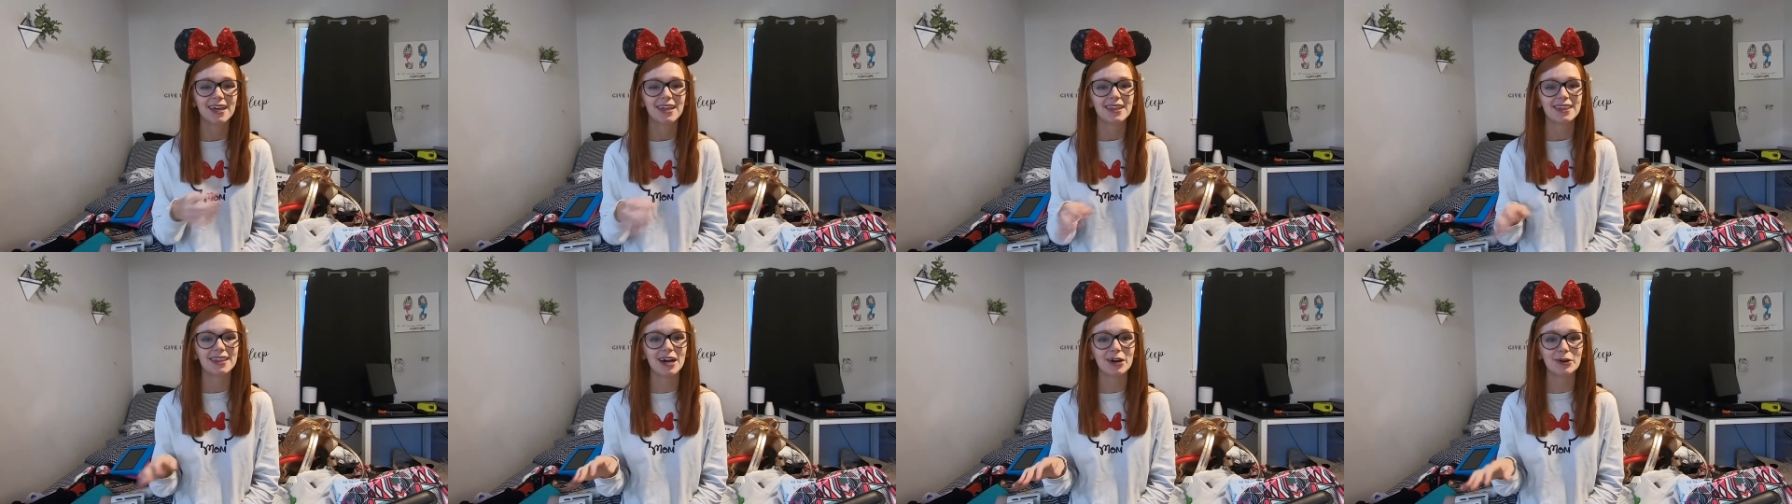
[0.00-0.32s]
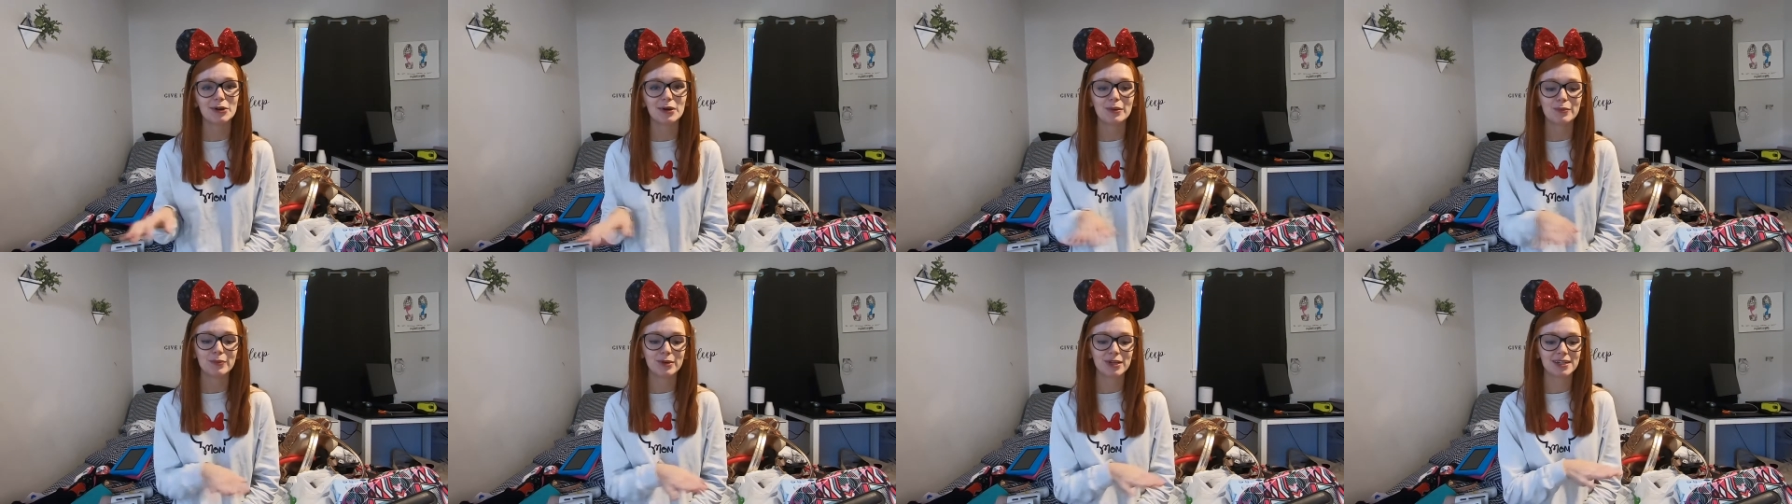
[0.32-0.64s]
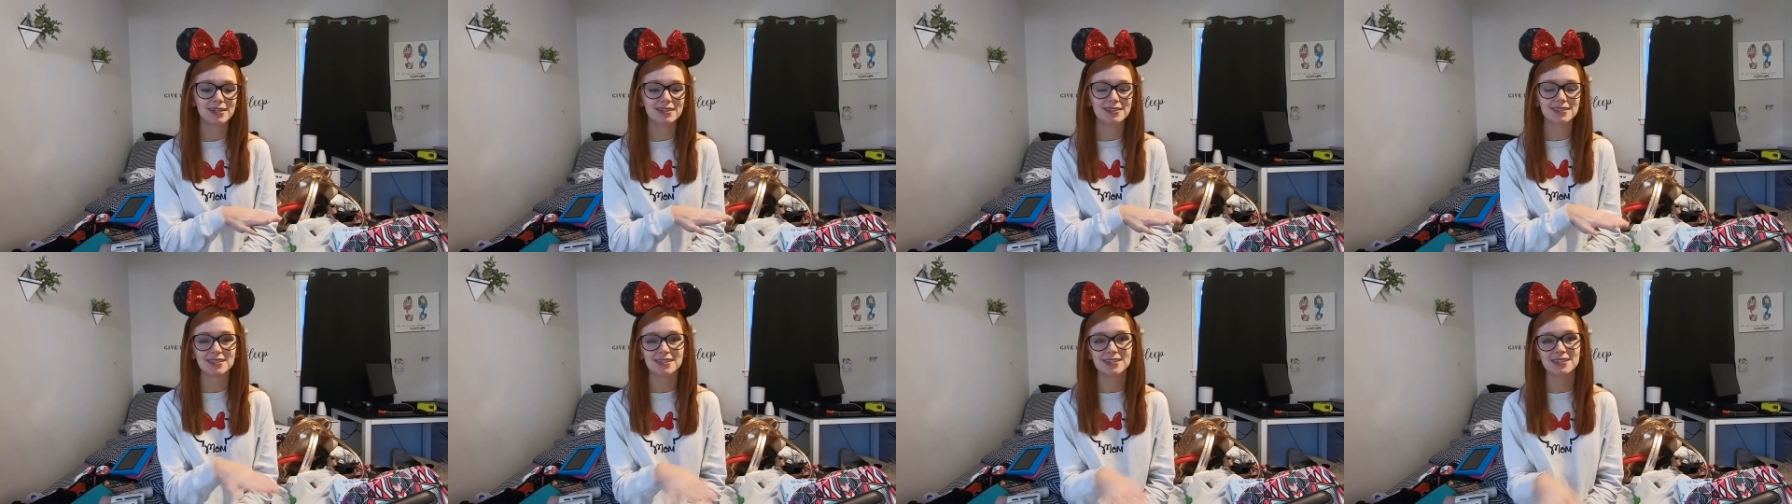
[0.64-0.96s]
That way we
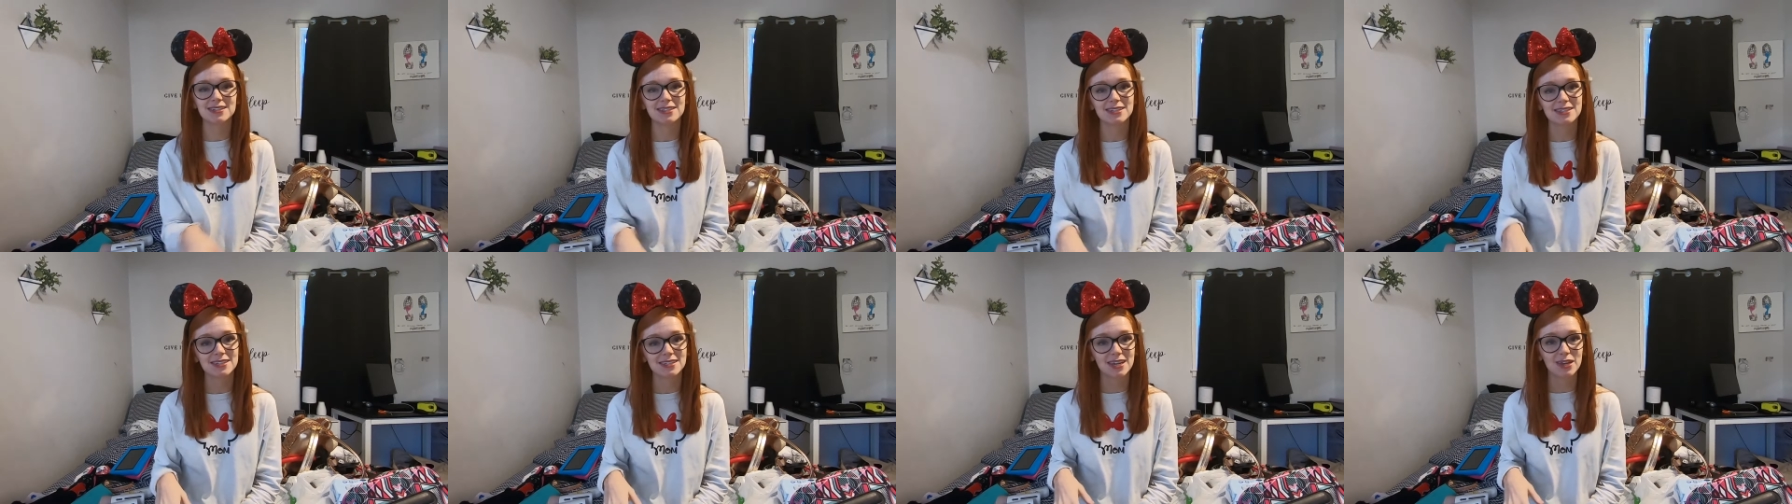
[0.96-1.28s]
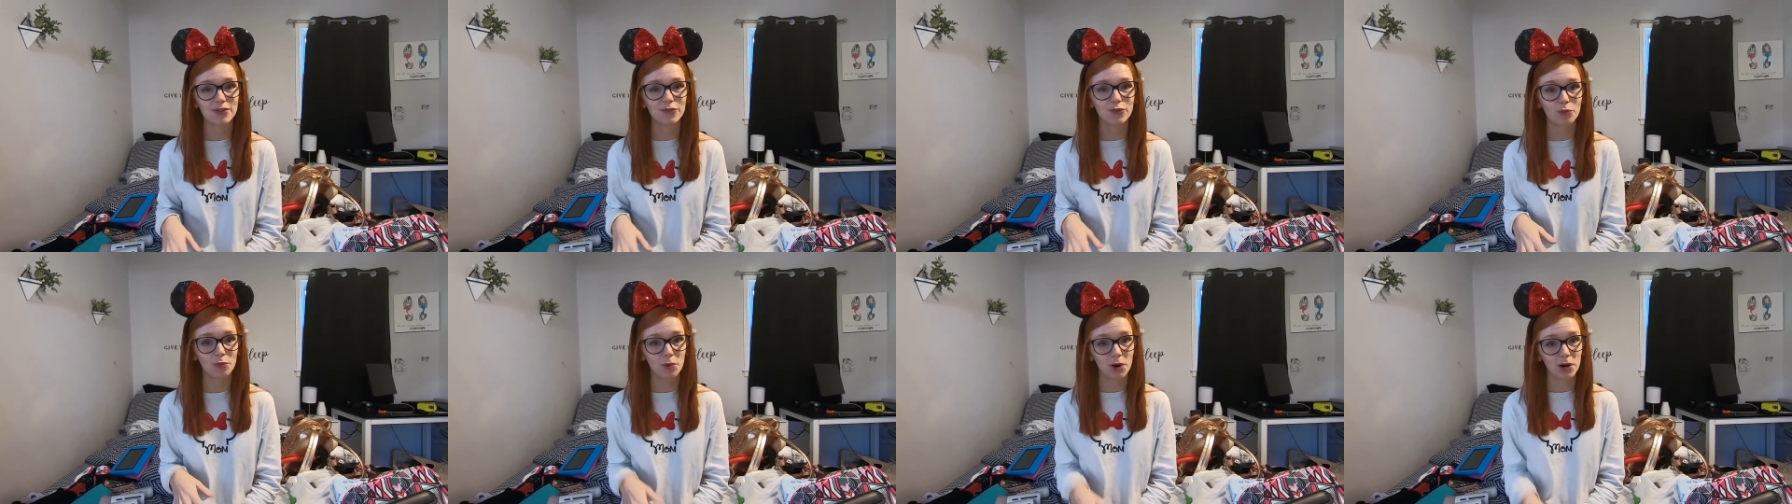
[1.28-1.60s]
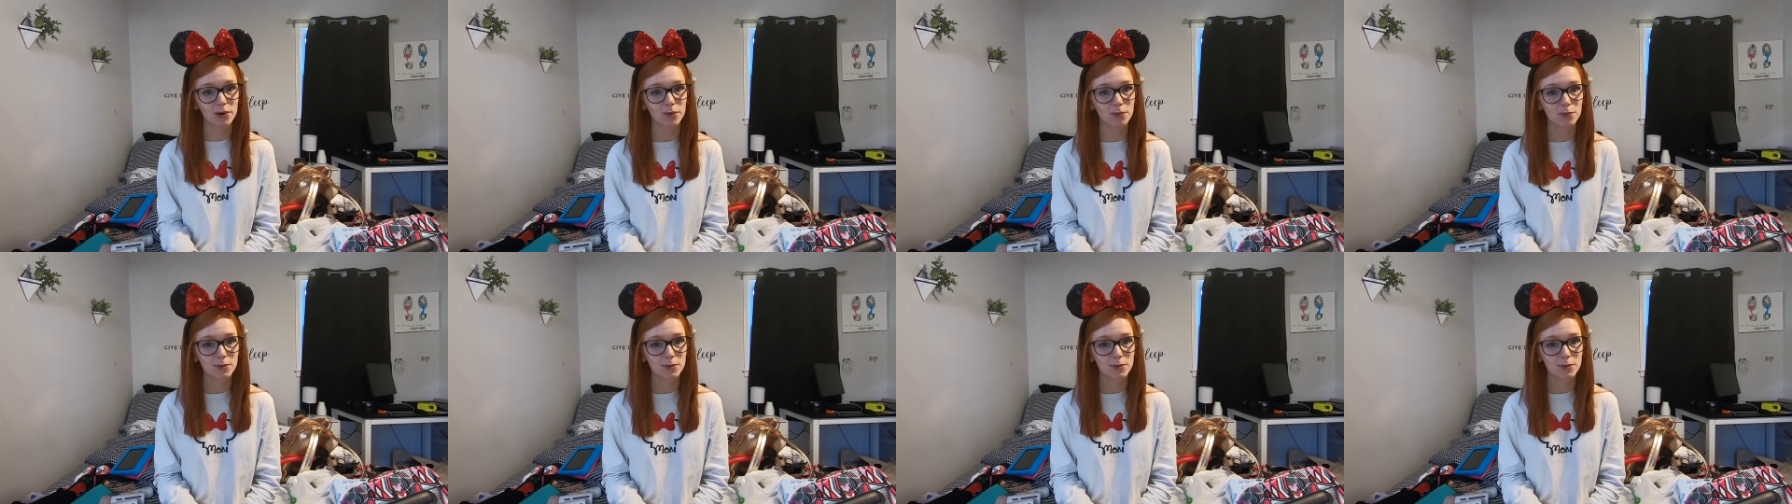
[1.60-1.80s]
could see Disney from her